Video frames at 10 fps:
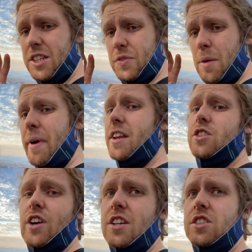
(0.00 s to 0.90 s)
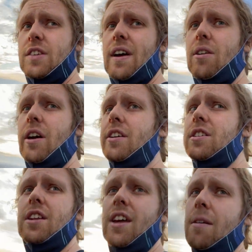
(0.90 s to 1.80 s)
for the main attractions I've outlined
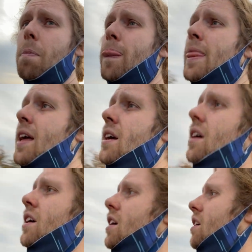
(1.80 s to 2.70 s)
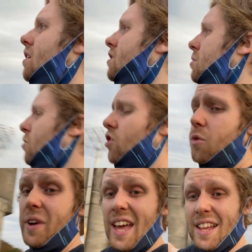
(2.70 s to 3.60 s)
today, tomorrow
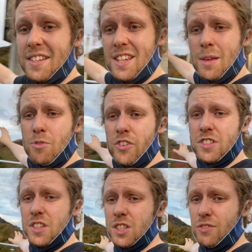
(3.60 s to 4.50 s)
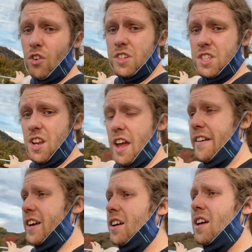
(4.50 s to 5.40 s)
we head deeper into this forested
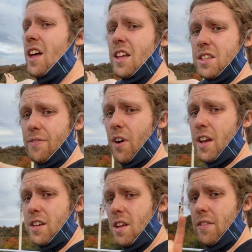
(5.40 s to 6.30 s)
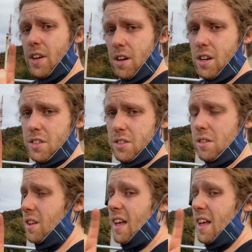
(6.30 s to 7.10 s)
area to find the castle